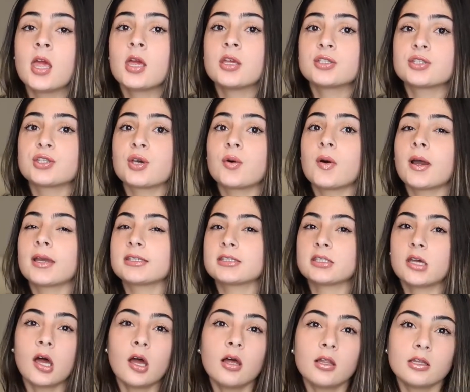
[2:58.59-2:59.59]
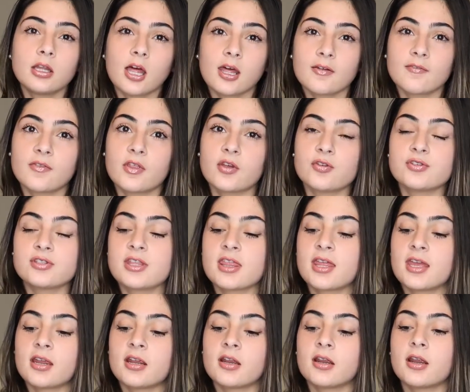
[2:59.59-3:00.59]
So I saw a lot of those
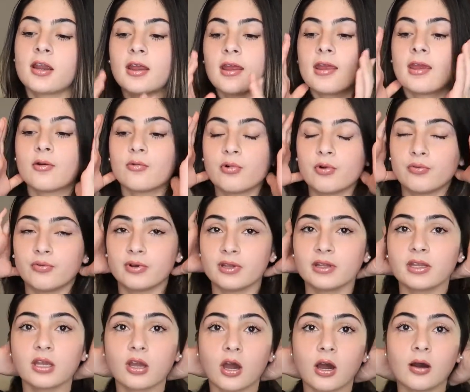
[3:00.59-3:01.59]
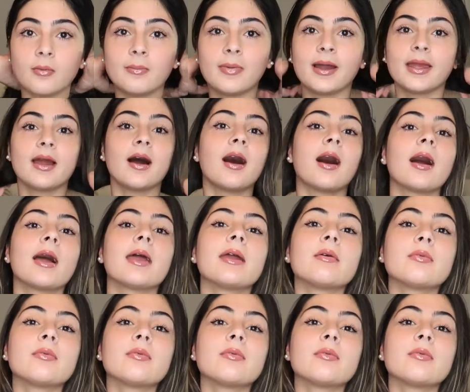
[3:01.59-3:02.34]
there, and what really caught my eye